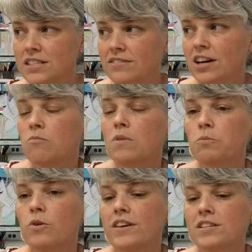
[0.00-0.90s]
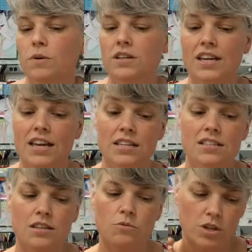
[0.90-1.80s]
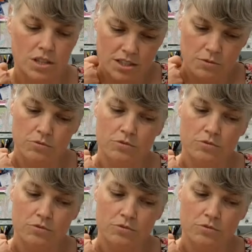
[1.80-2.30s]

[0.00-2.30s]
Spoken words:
have come up where they spontaneously wanted to